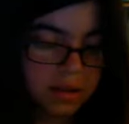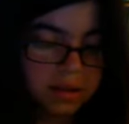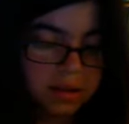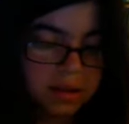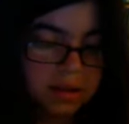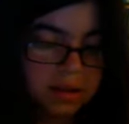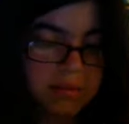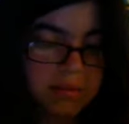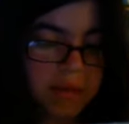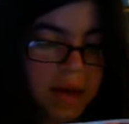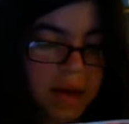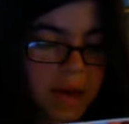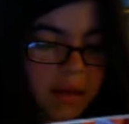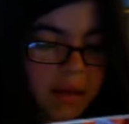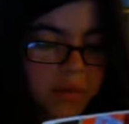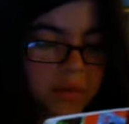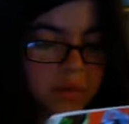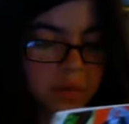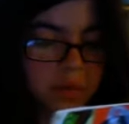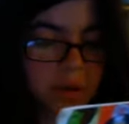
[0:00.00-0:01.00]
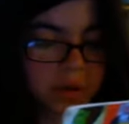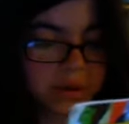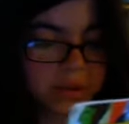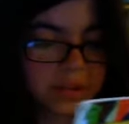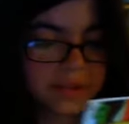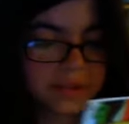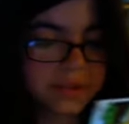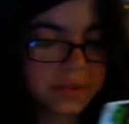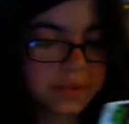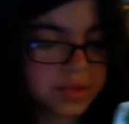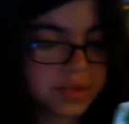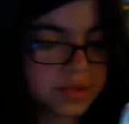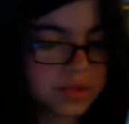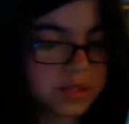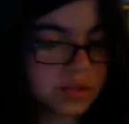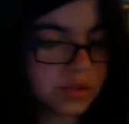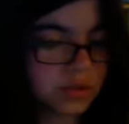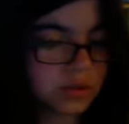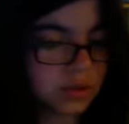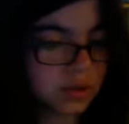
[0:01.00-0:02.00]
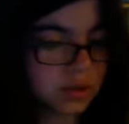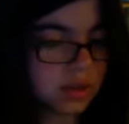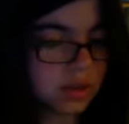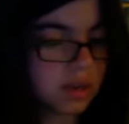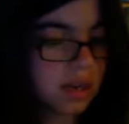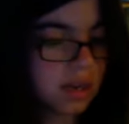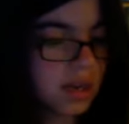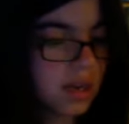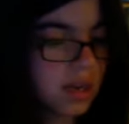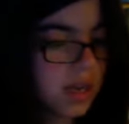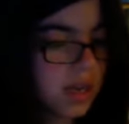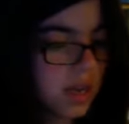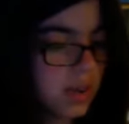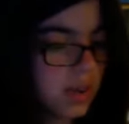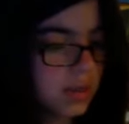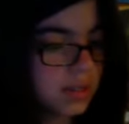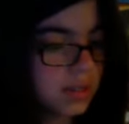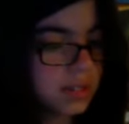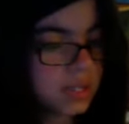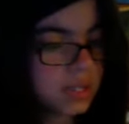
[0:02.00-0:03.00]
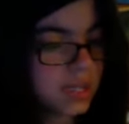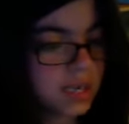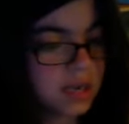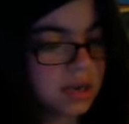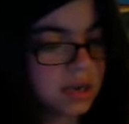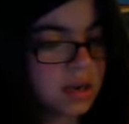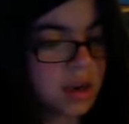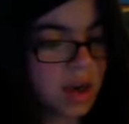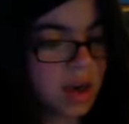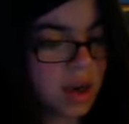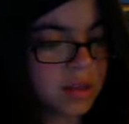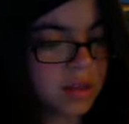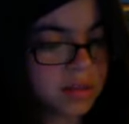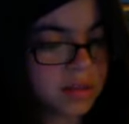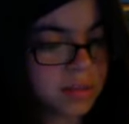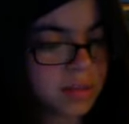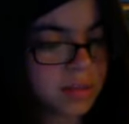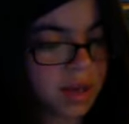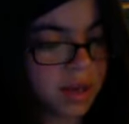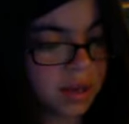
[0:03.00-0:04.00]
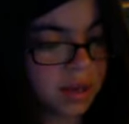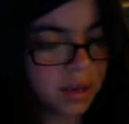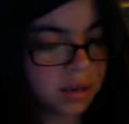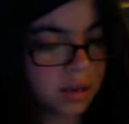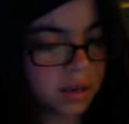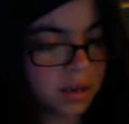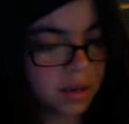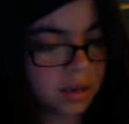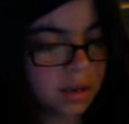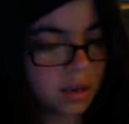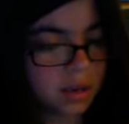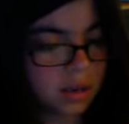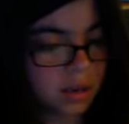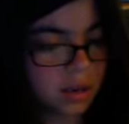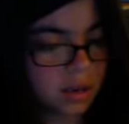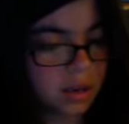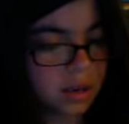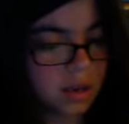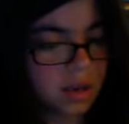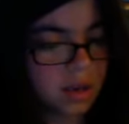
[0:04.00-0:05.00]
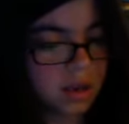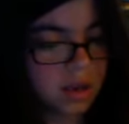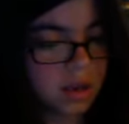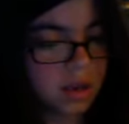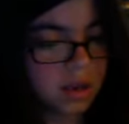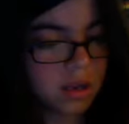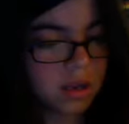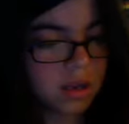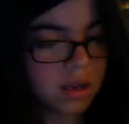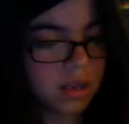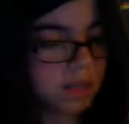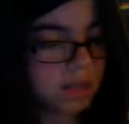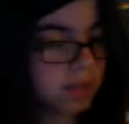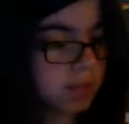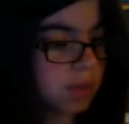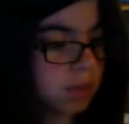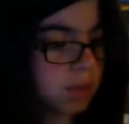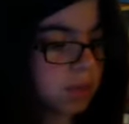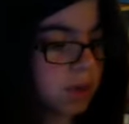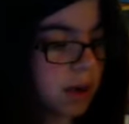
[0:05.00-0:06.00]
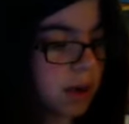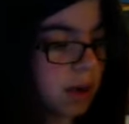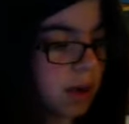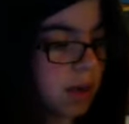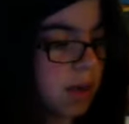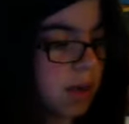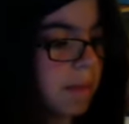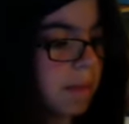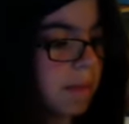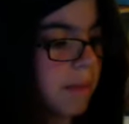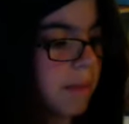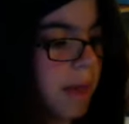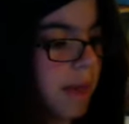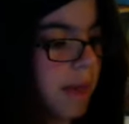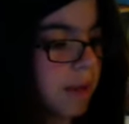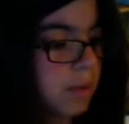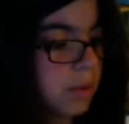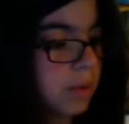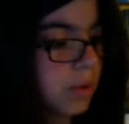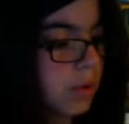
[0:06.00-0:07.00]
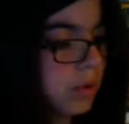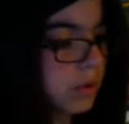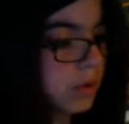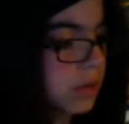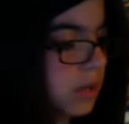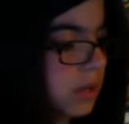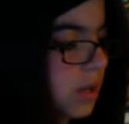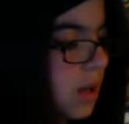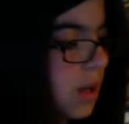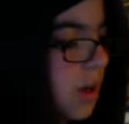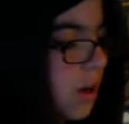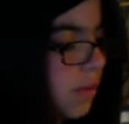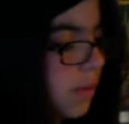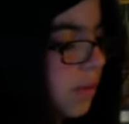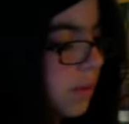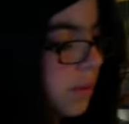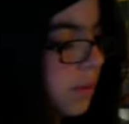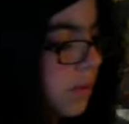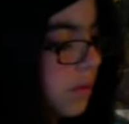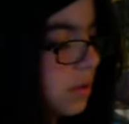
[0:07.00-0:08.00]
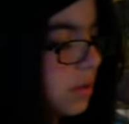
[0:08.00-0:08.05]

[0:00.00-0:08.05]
The man rose from his stool. He was sitting on the maid. His way man rose from